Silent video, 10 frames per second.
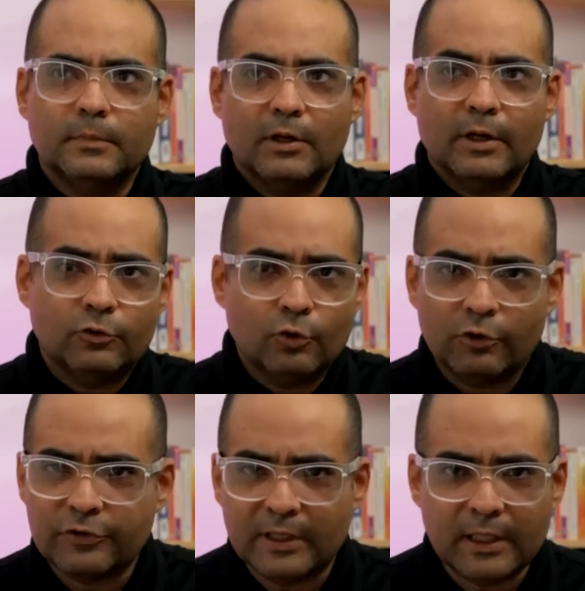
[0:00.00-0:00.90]
you're
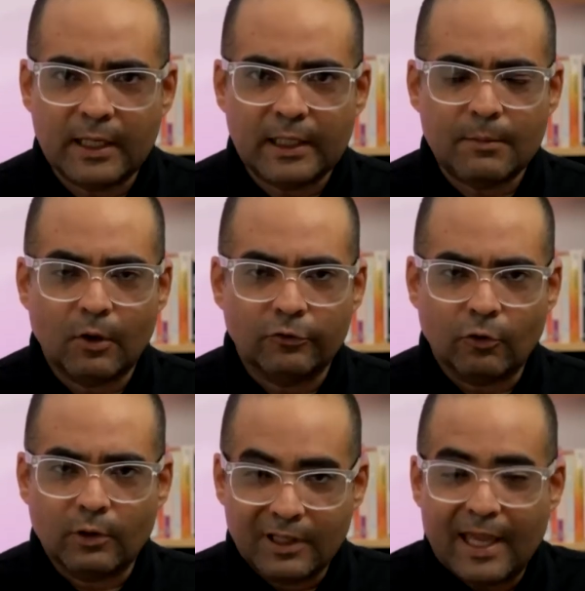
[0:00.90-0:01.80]
sending an email,
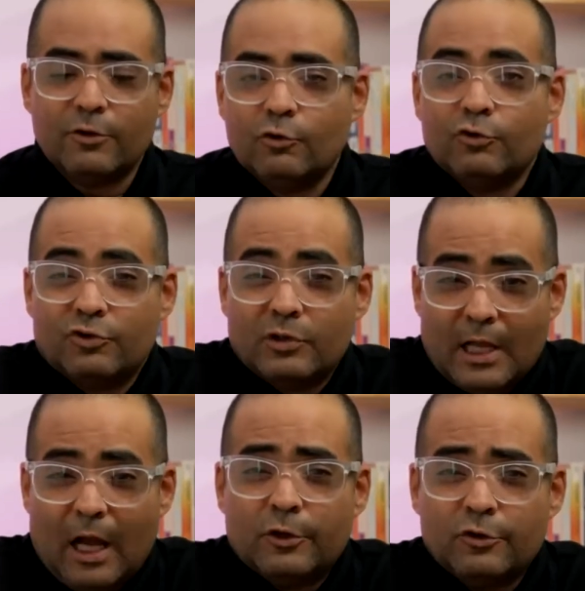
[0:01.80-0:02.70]
so can you
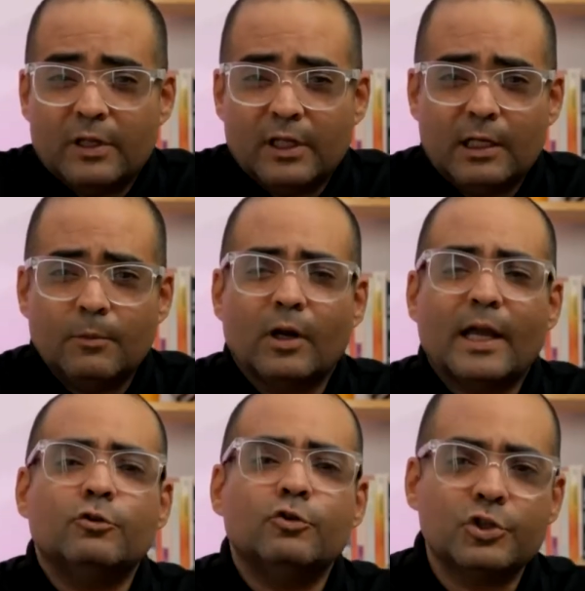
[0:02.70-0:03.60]
now that you send an email,
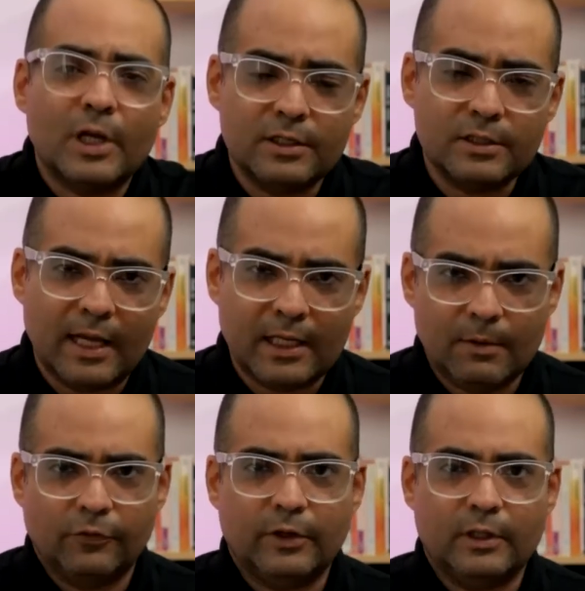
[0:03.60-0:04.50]
can you change that email
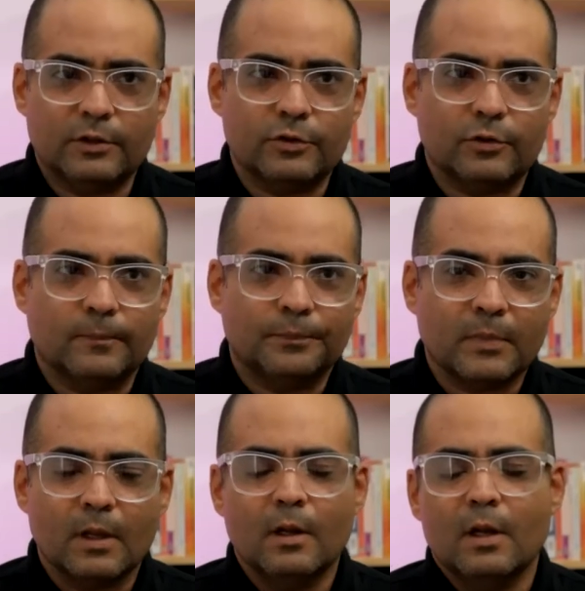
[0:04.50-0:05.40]
signature?
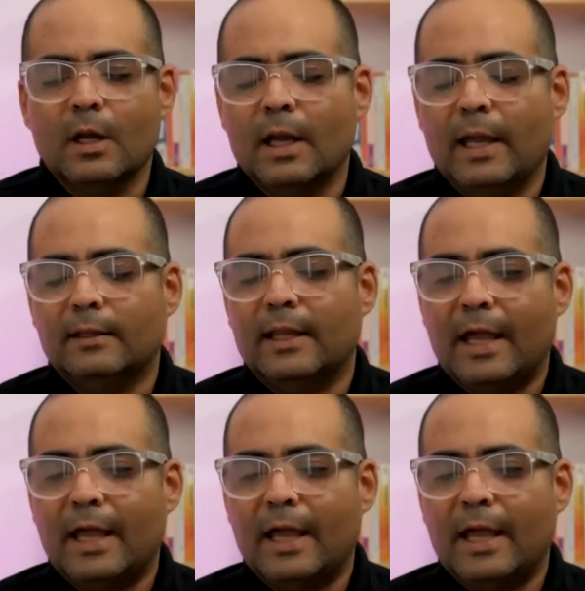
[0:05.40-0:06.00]
And they,